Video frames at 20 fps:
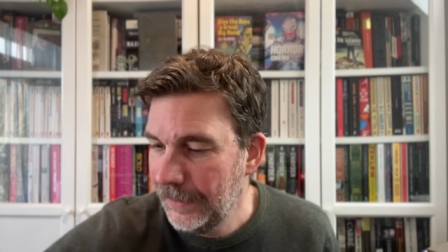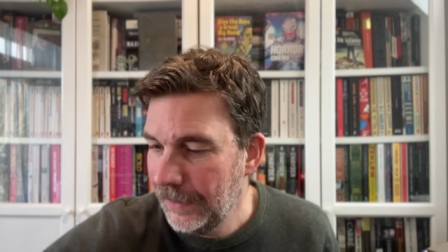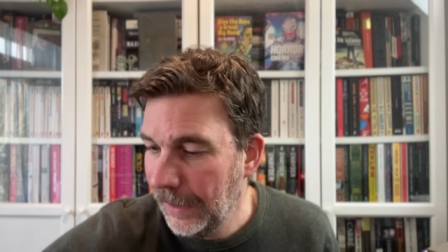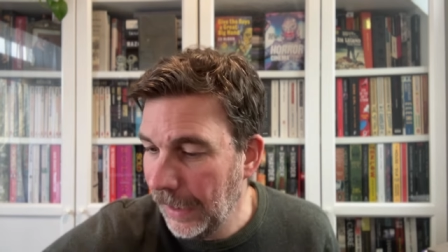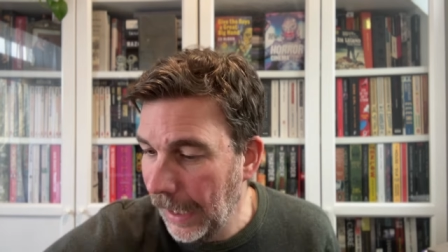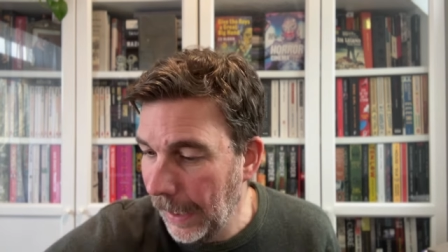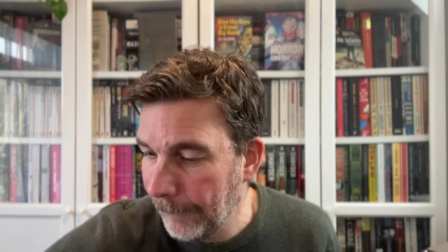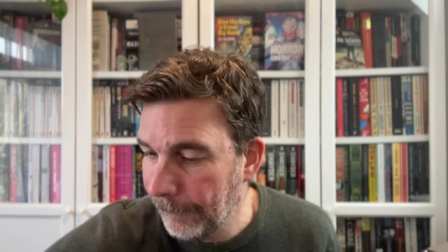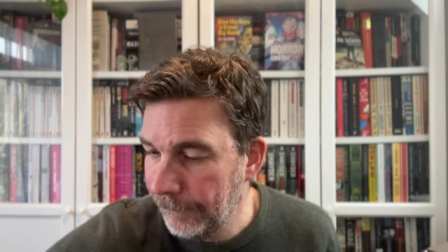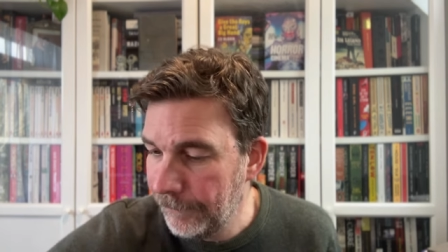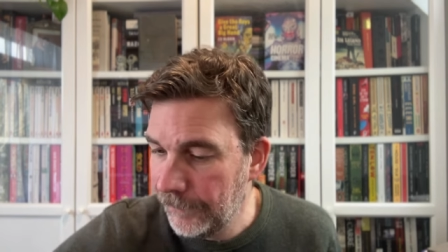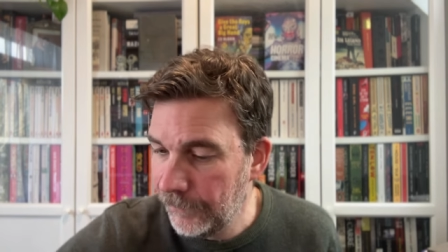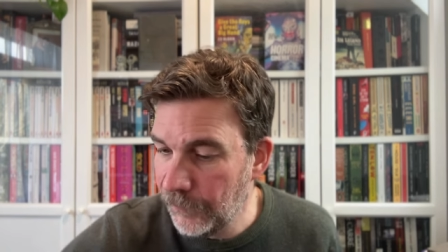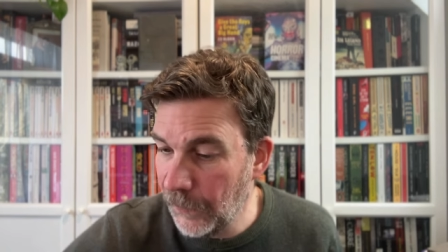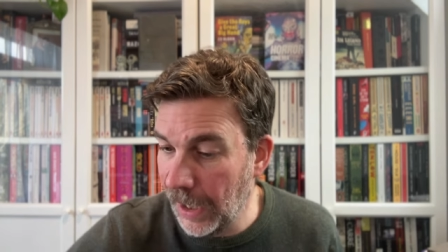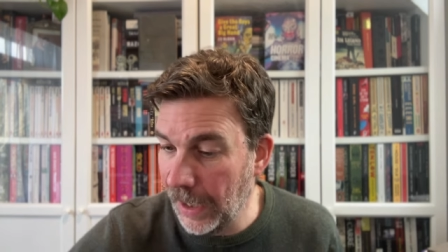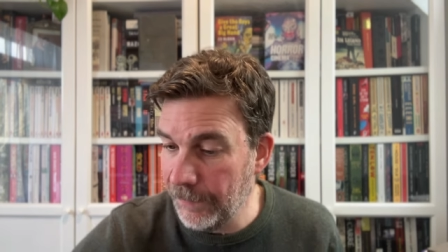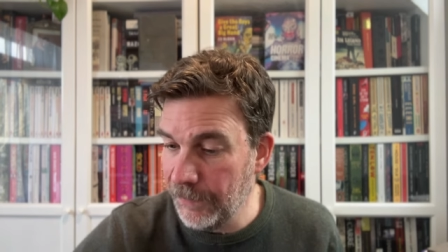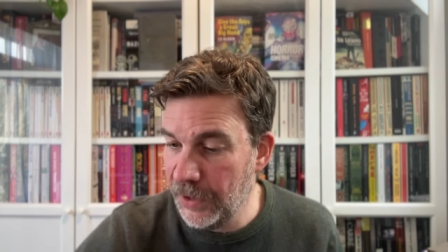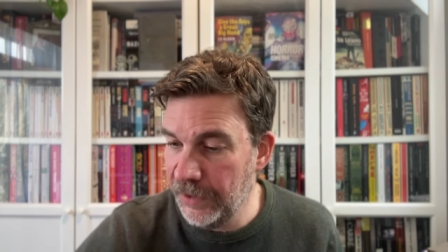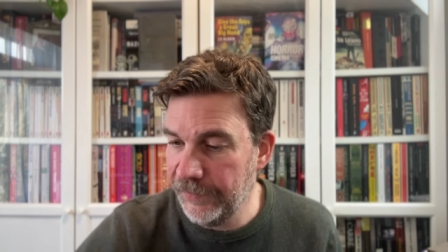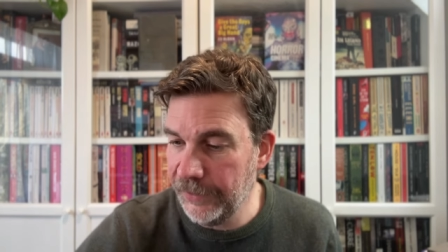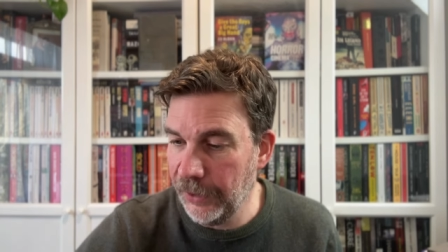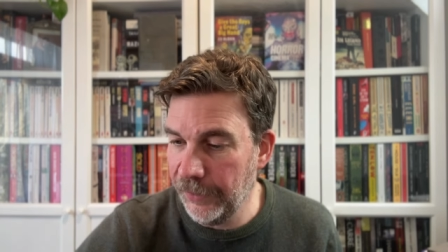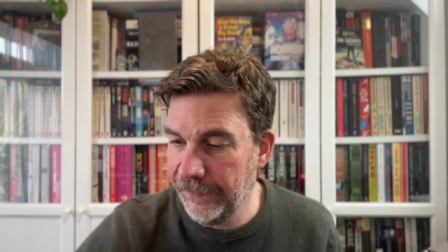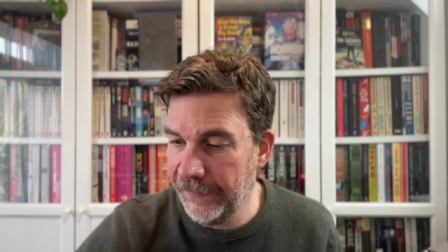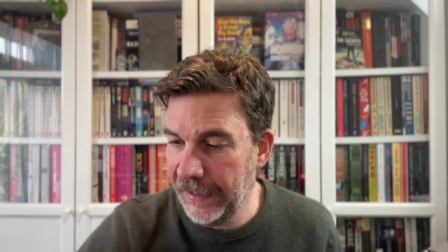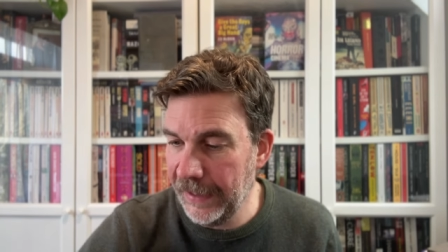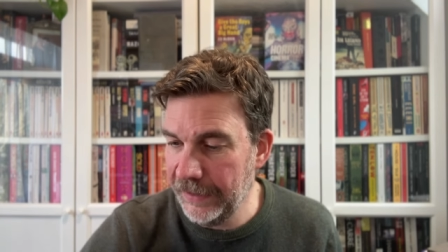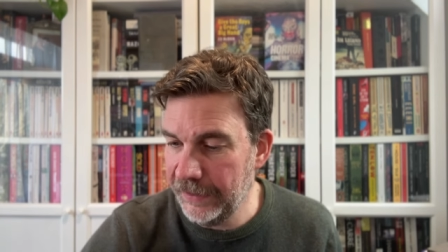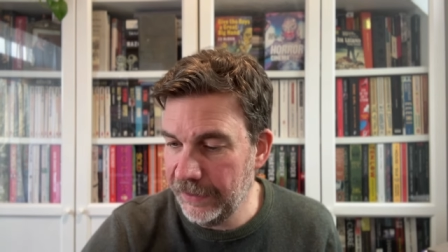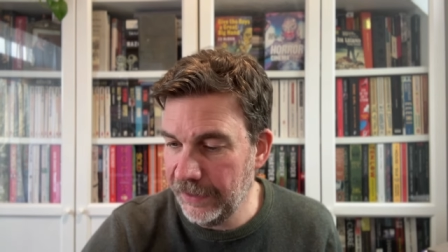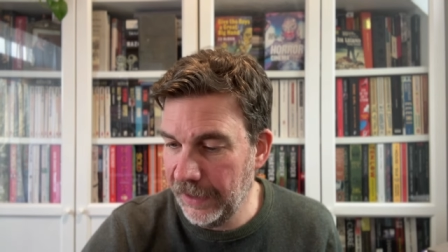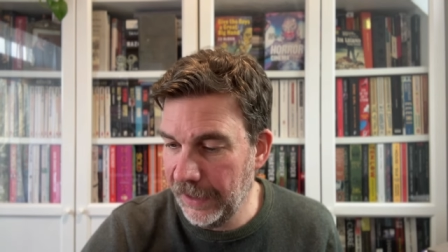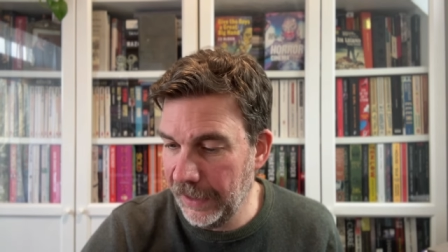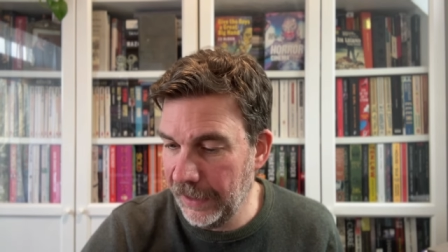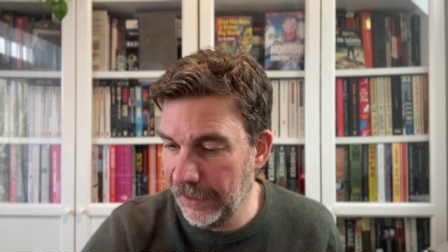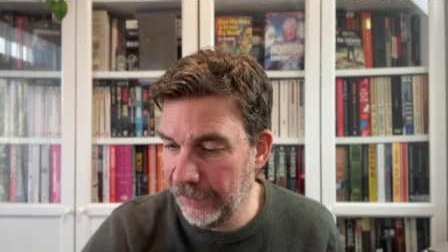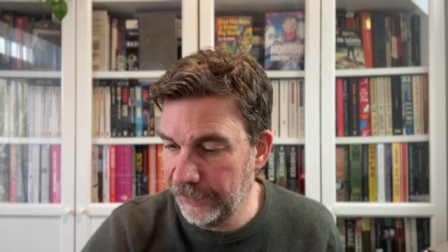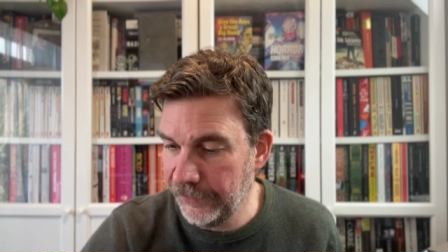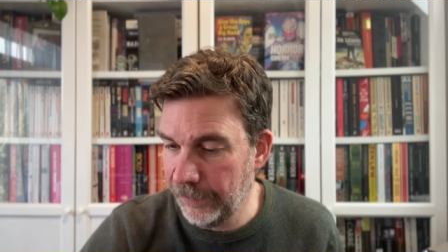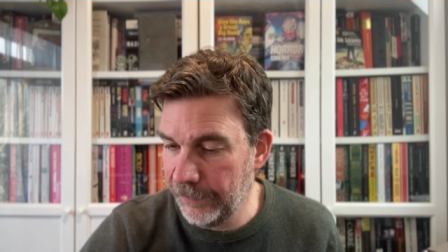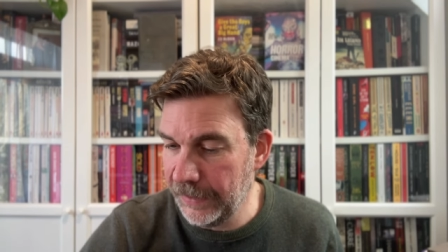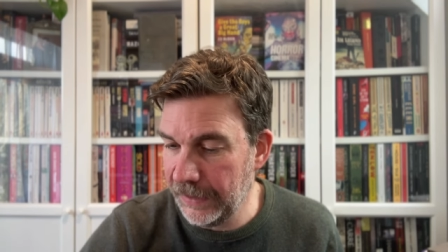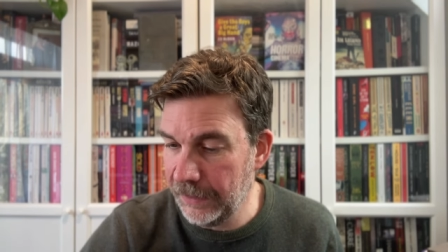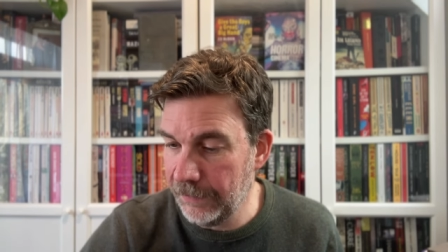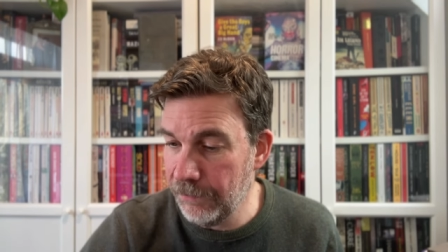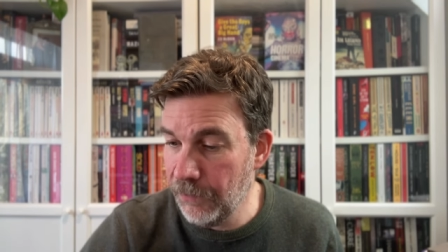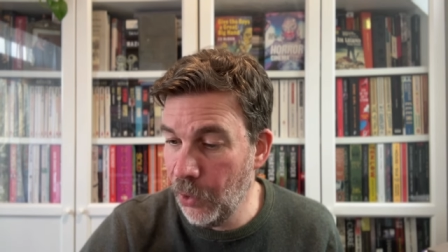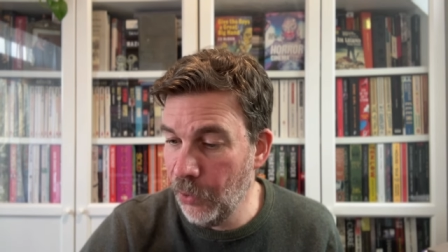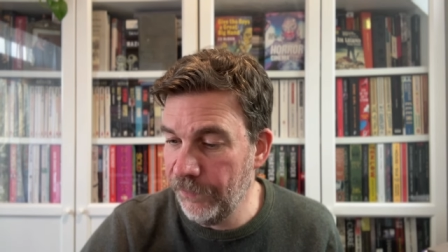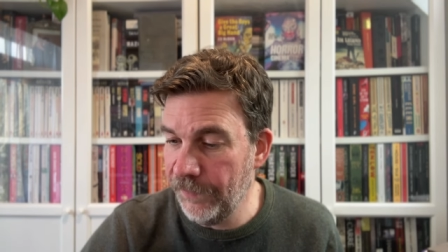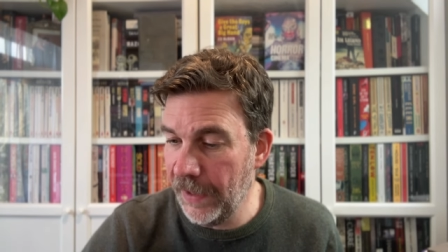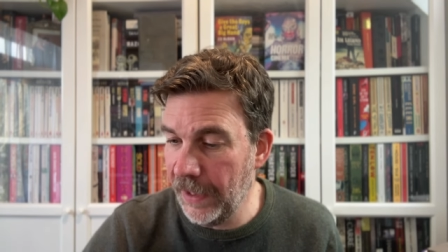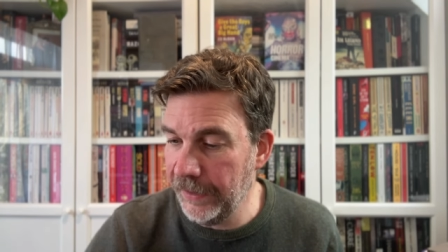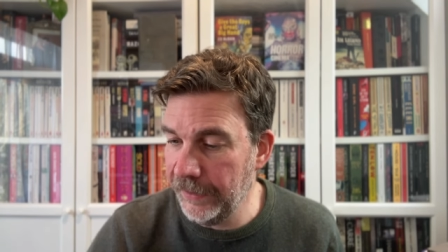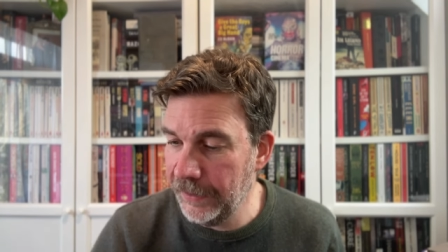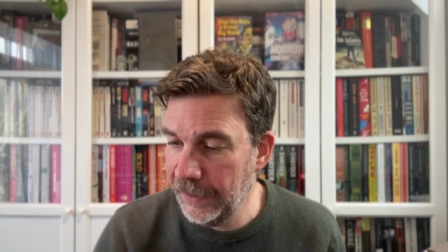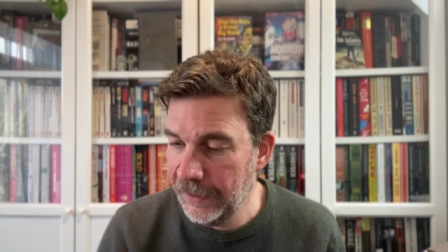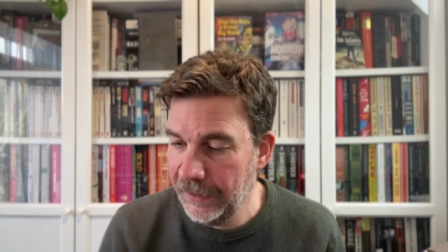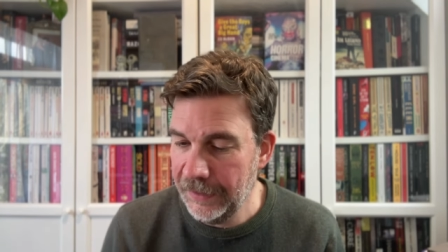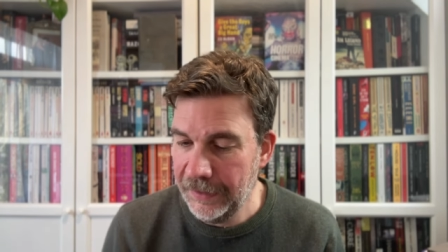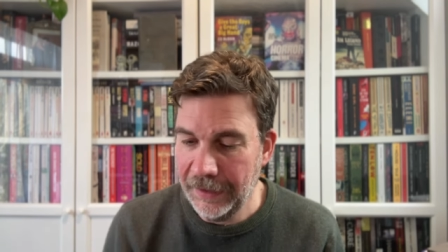Right, moving on then, something more fun,